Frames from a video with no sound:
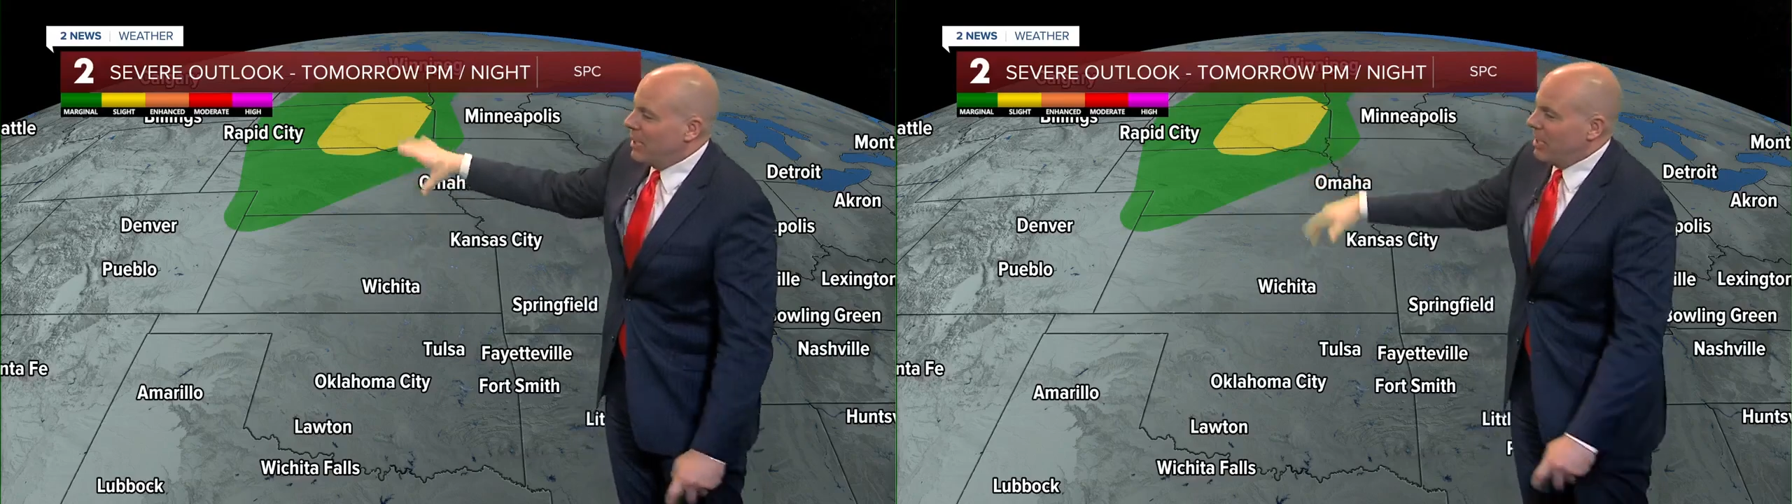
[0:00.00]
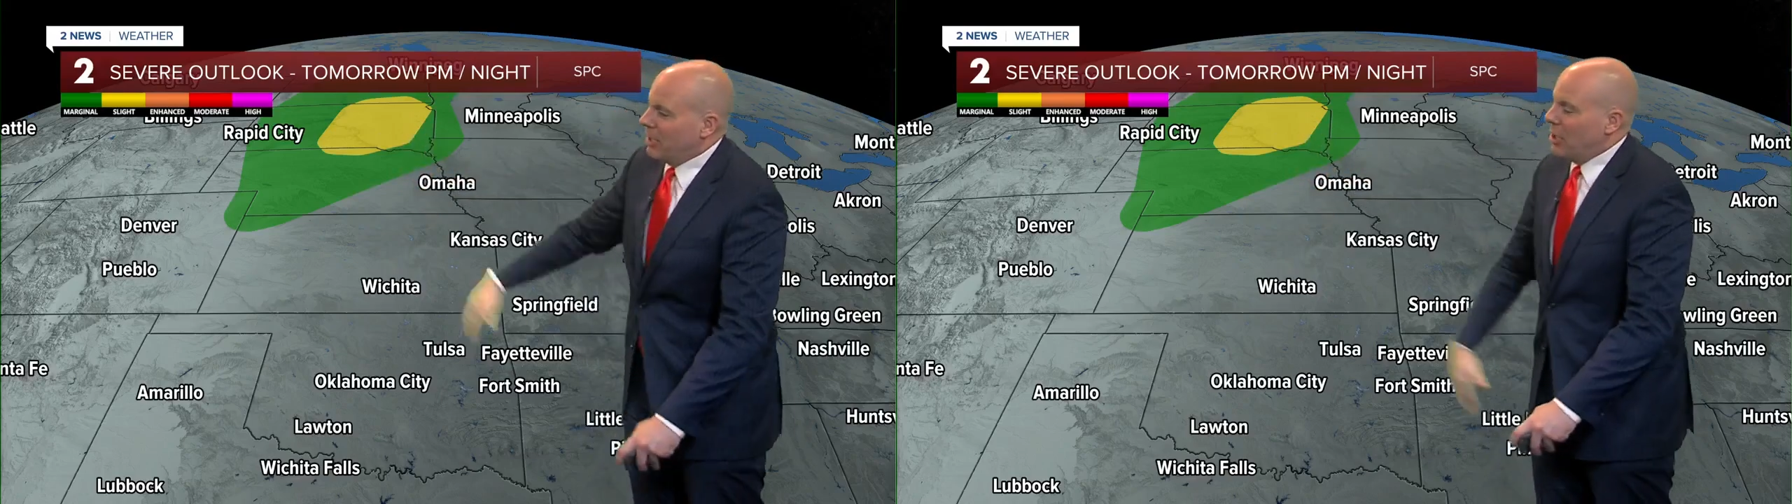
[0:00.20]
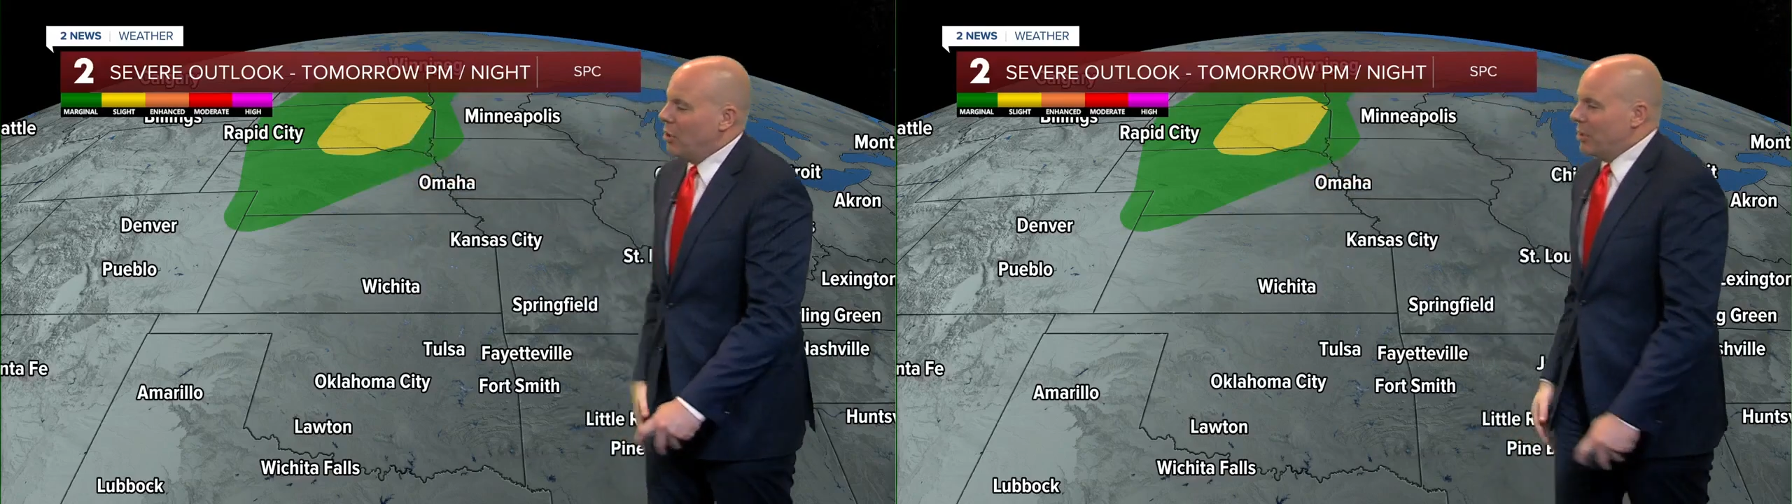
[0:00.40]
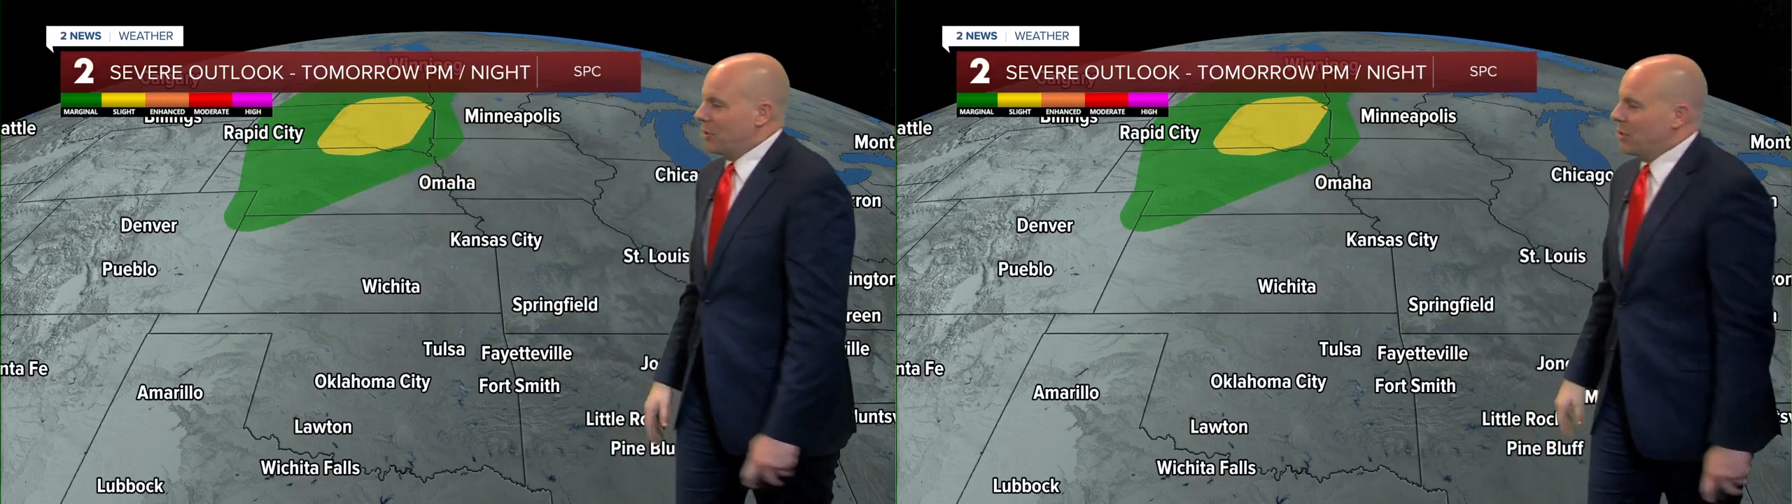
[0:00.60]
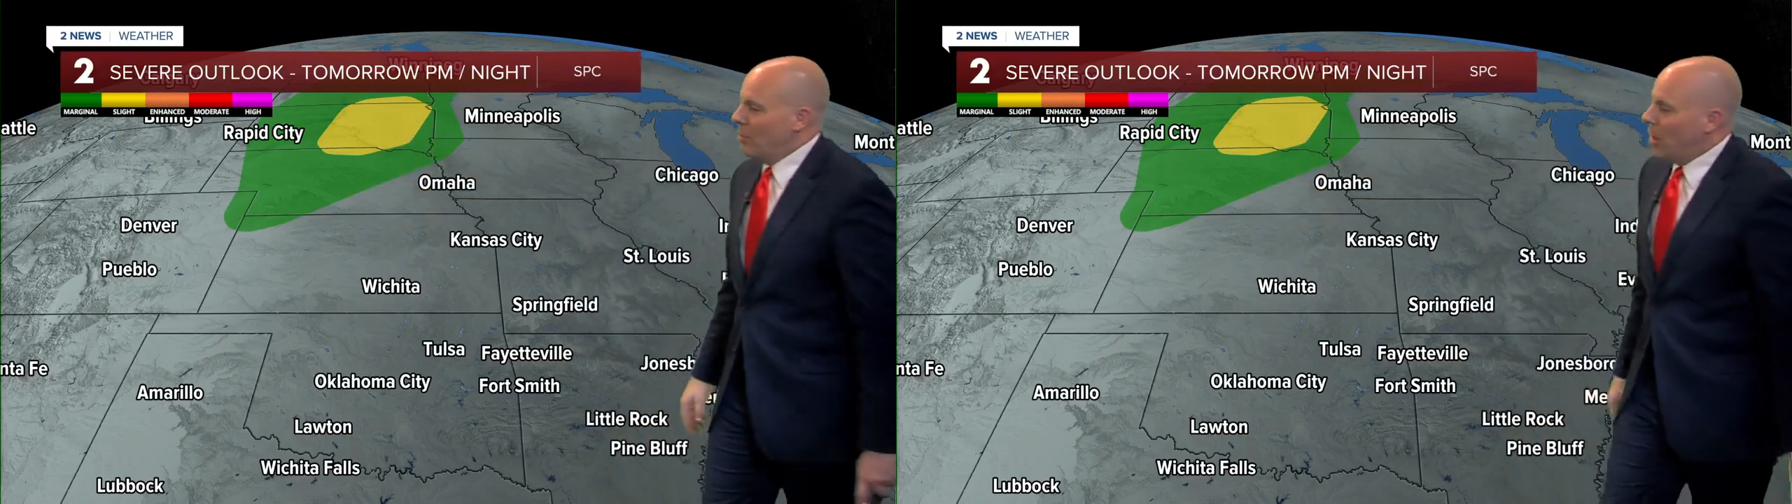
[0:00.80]
into the
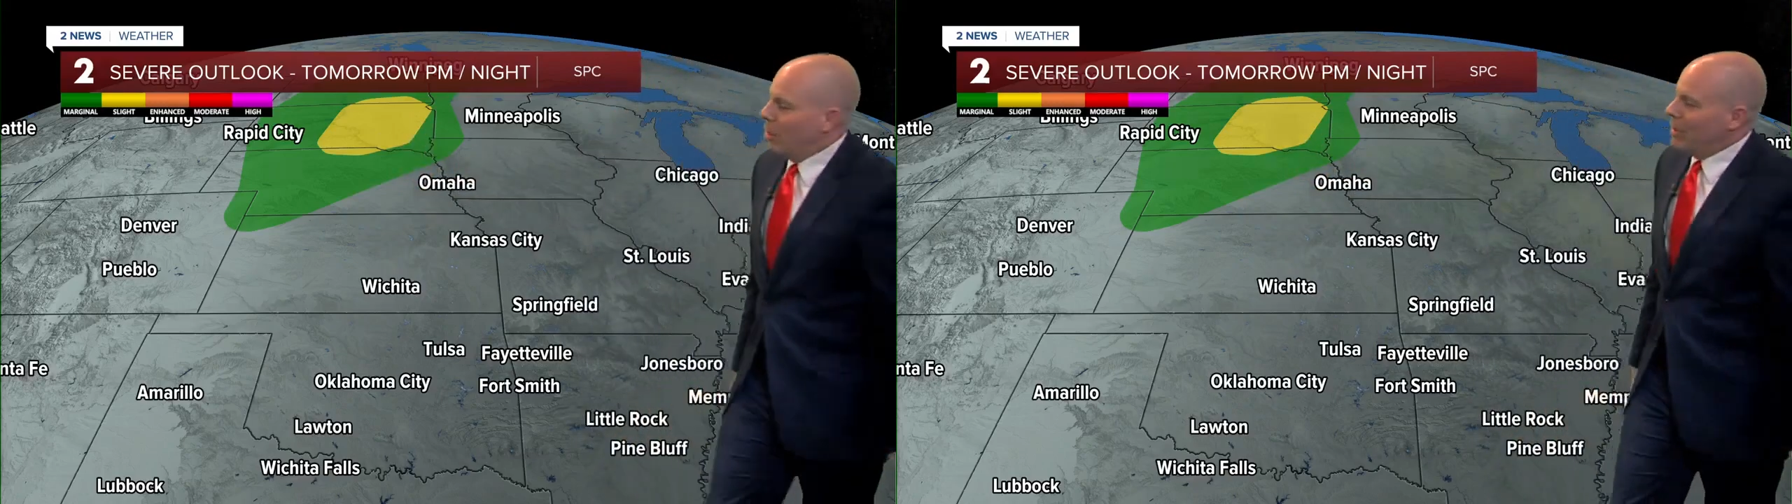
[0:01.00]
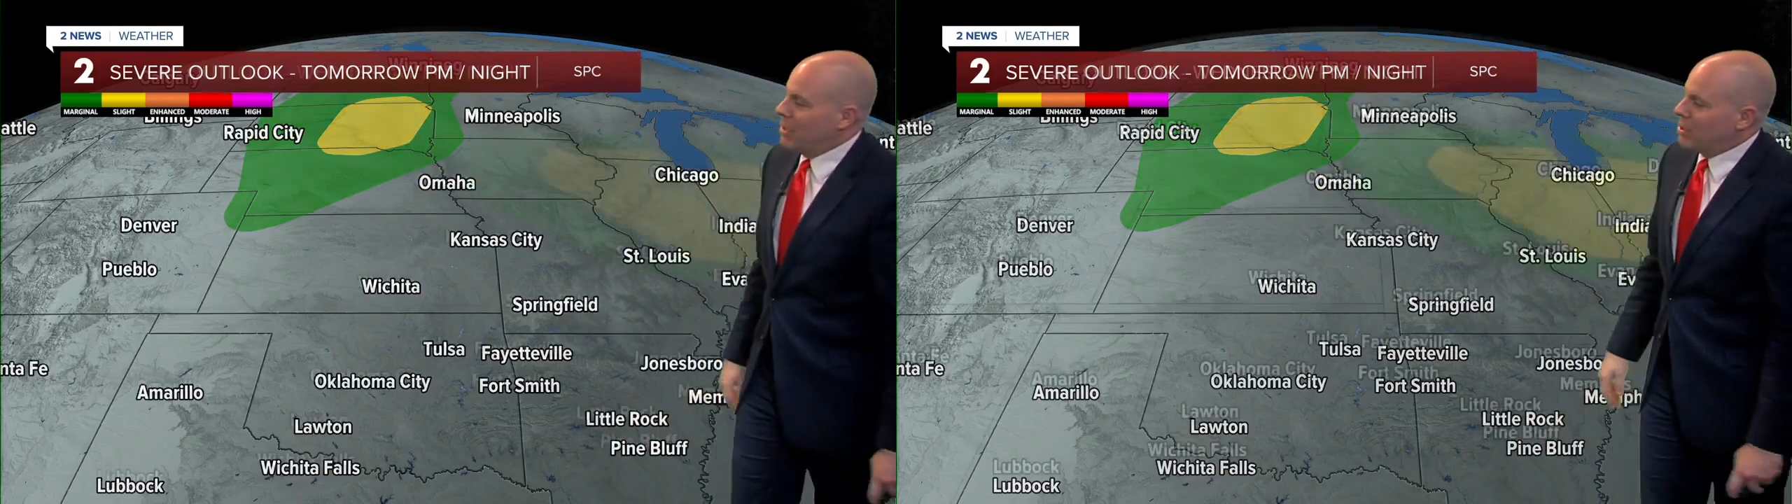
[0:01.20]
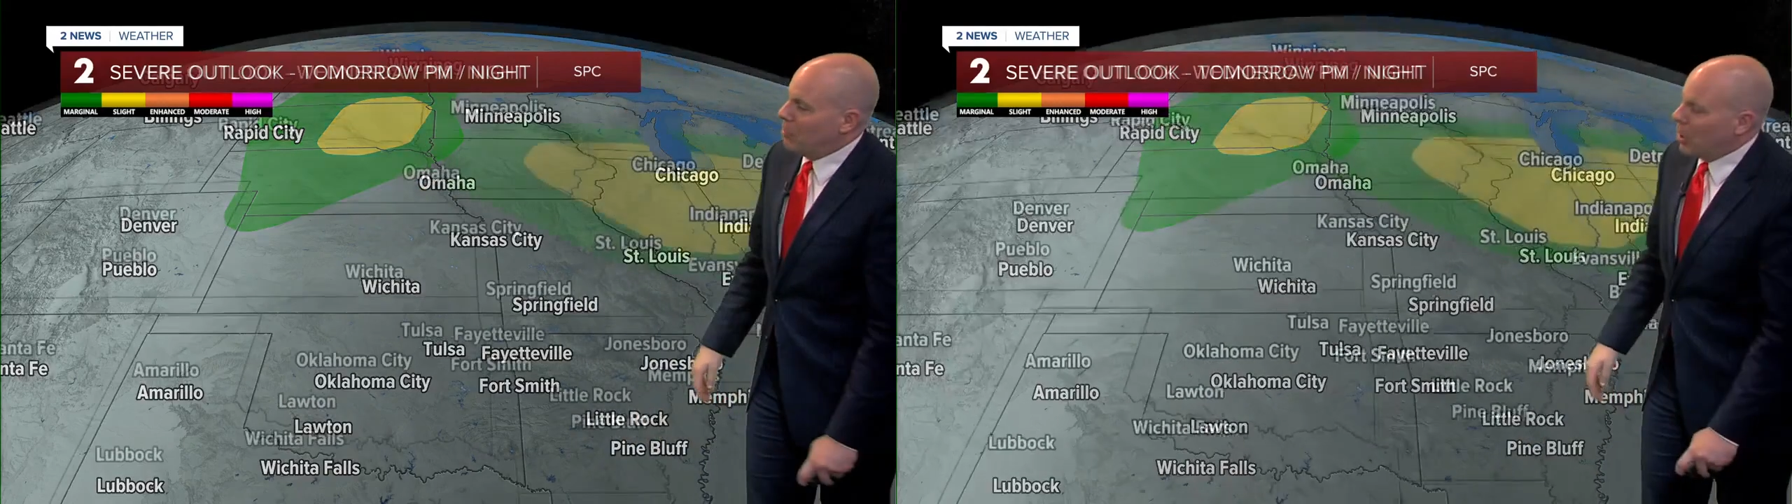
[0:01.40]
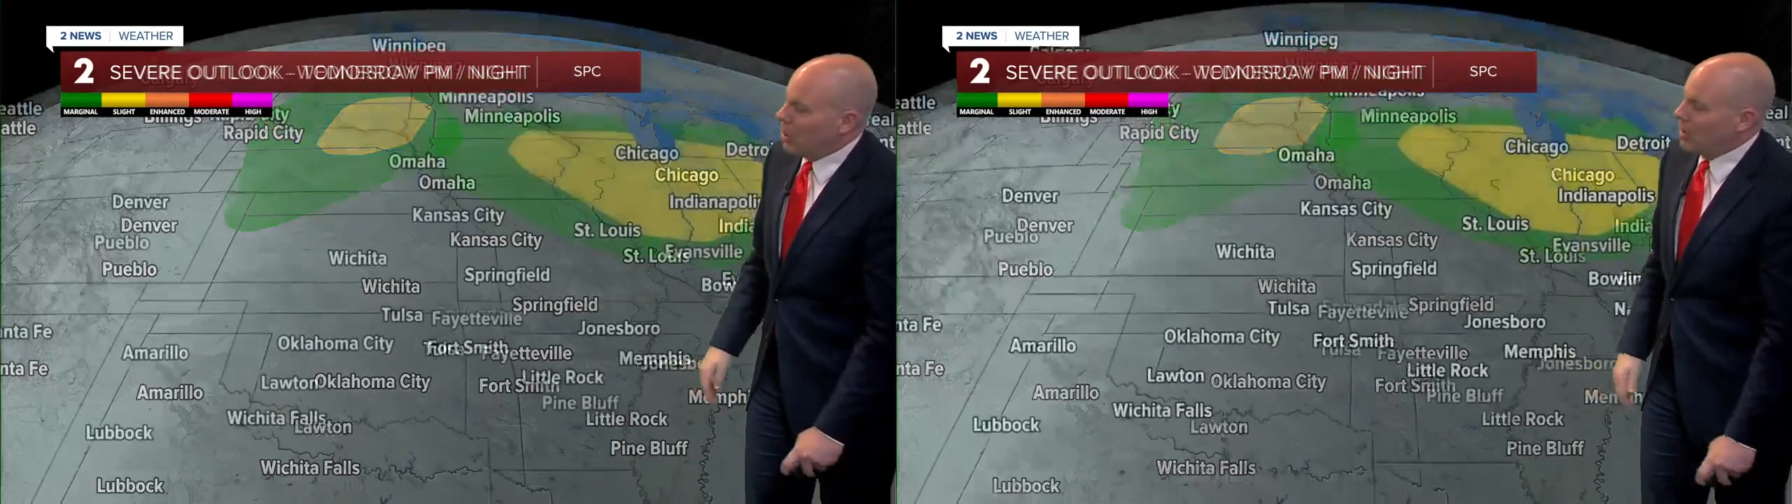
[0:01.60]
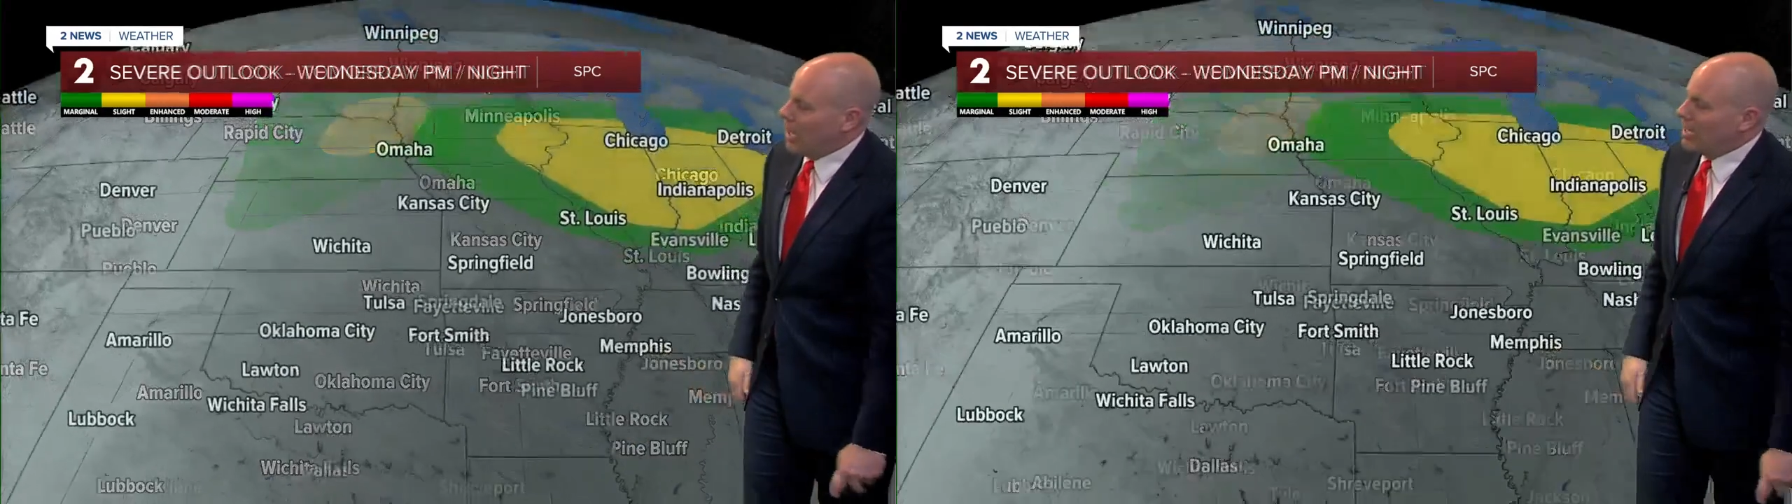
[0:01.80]
Dakotas tomorrow, into
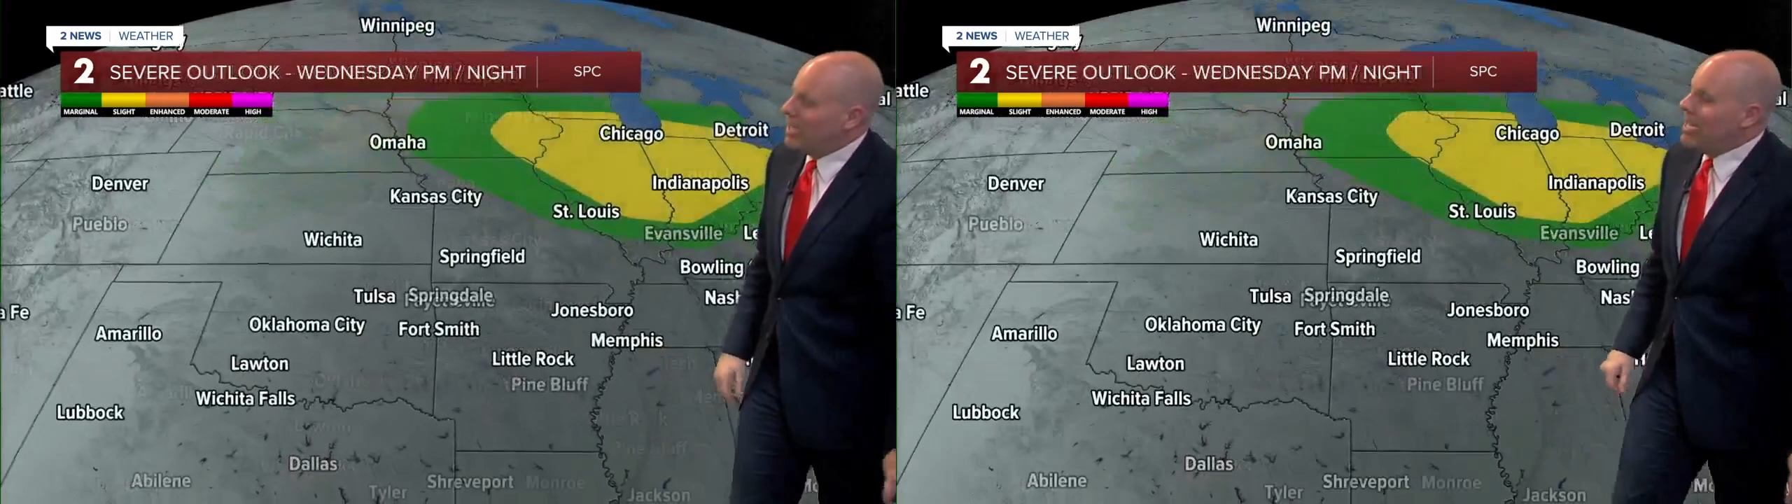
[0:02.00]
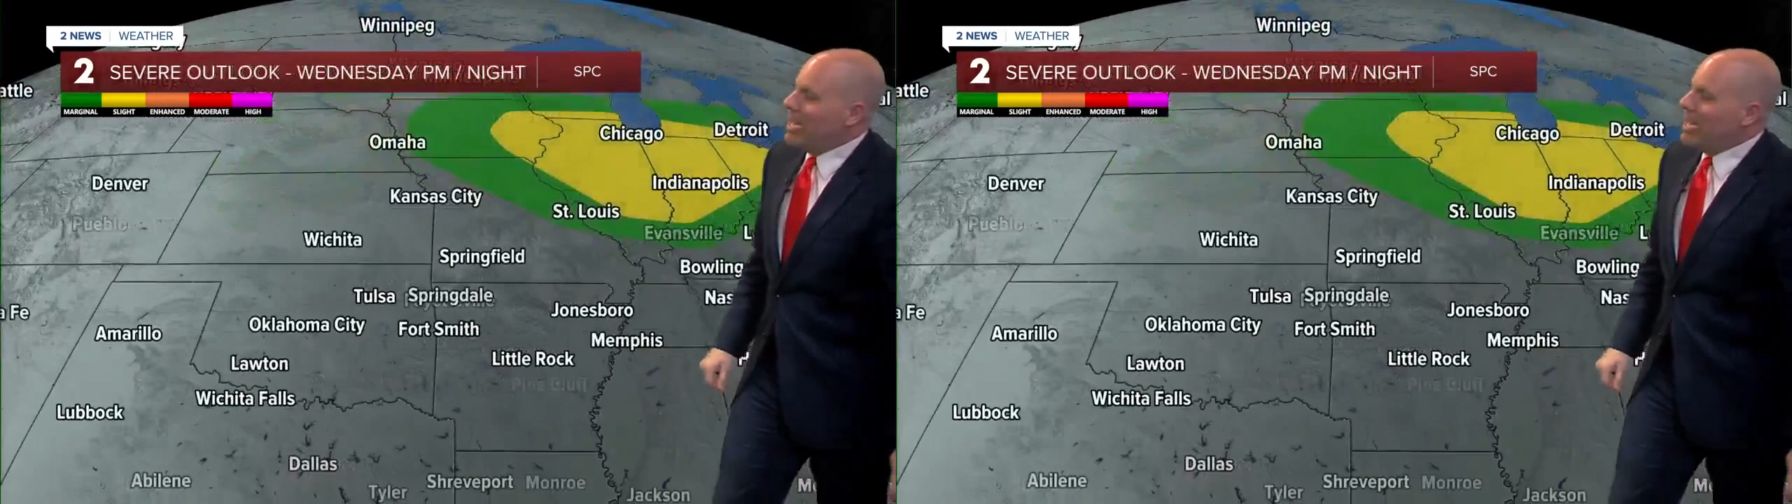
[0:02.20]
tomorrow night,